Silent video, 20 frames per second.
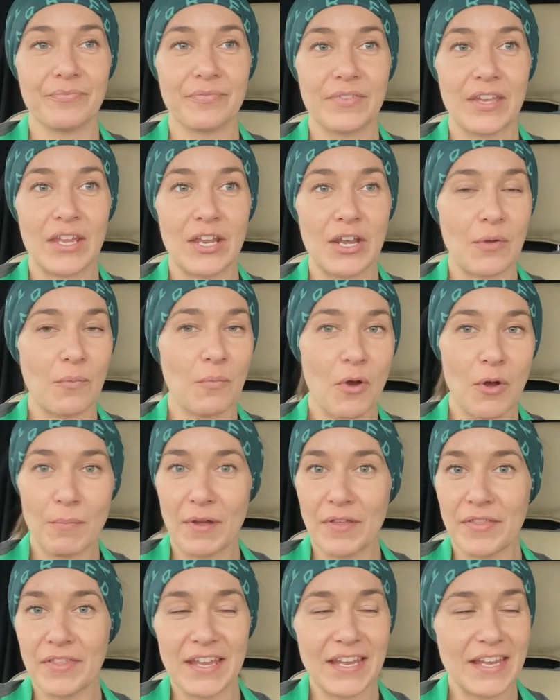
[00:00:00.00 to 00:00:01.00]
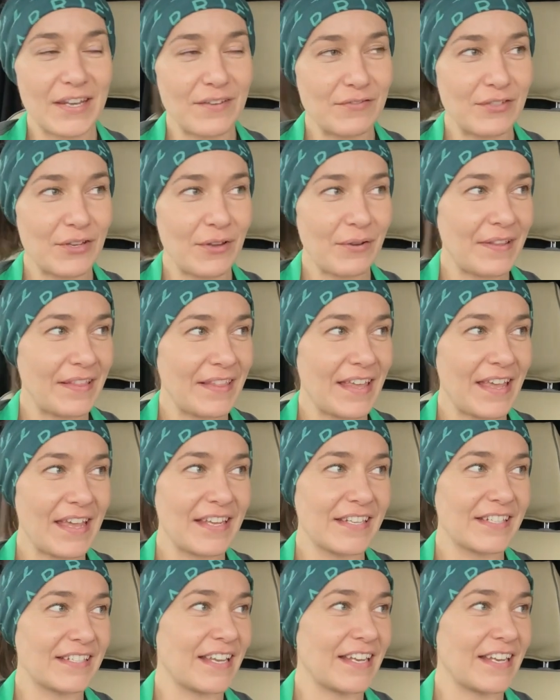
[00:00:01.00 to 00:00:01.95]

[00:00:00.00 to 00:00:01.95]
you know, what am I thinking of doing this?